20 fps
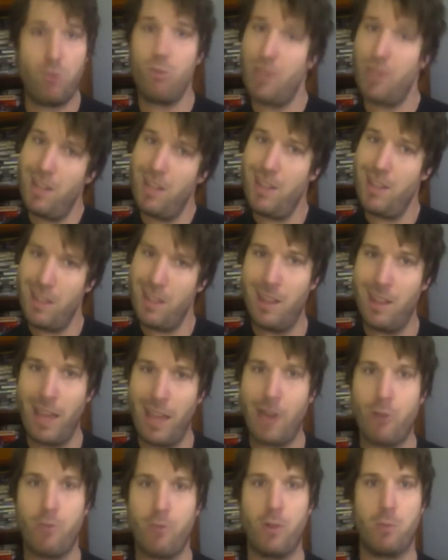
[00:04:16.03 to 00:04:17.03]
in the
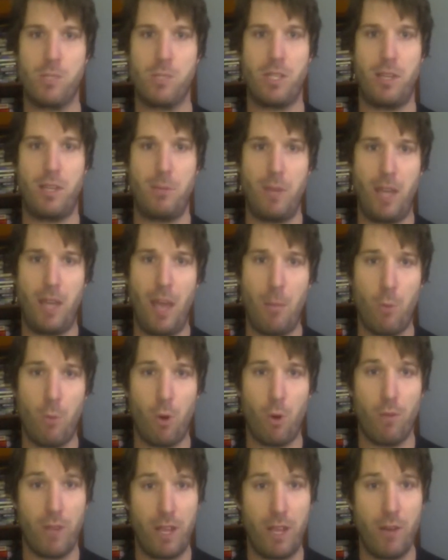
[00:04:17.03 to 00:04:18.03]
later films, he became
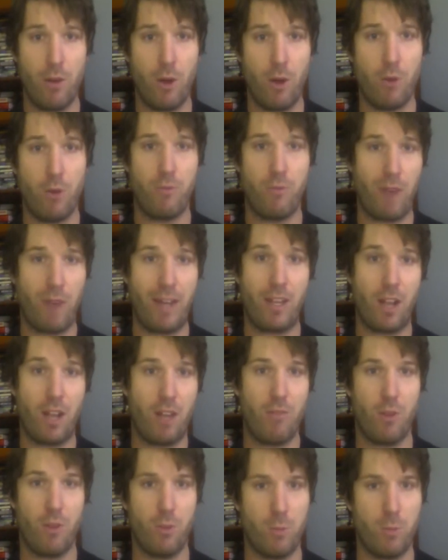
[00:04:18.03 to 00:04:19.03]
more of a hero fighting
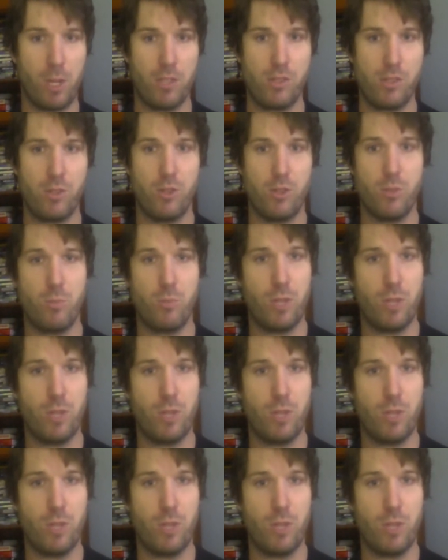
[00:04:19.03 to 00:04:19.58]
off other monsters.